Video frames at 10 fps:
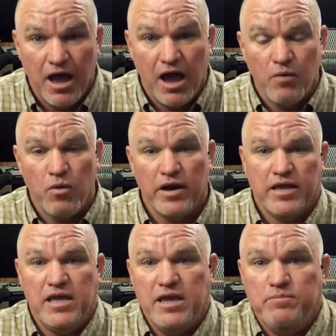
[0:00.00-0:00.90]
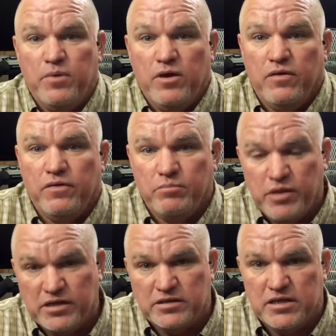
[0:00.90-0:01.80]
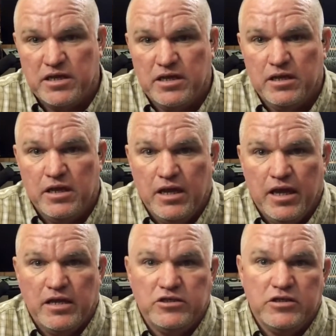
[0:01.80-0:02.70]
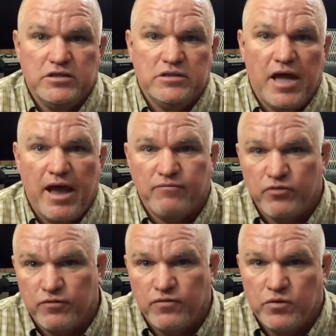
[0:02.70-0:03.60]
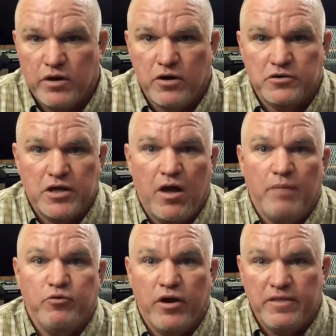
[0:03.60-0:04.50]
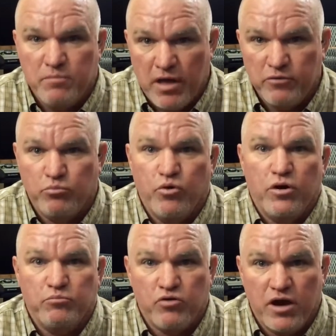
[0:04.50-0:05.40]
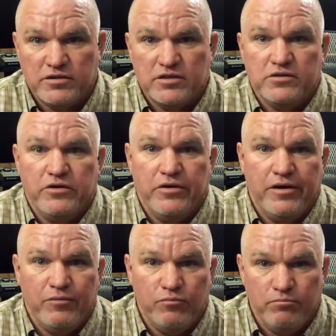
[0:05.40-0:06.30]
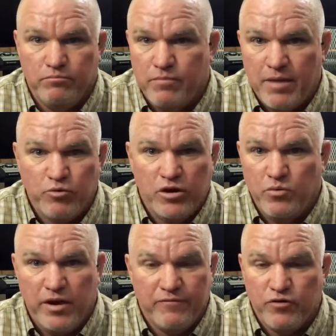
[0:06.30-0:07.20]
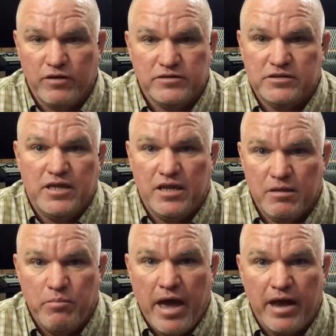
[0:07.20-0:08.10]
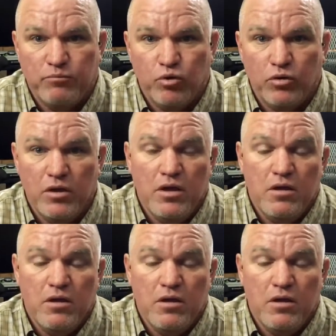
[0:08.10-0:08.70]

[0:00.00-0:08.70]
I want to keep the PC, and just after a few years I'll upgrade the motherboard and processor and memory, whatever else is incompatible.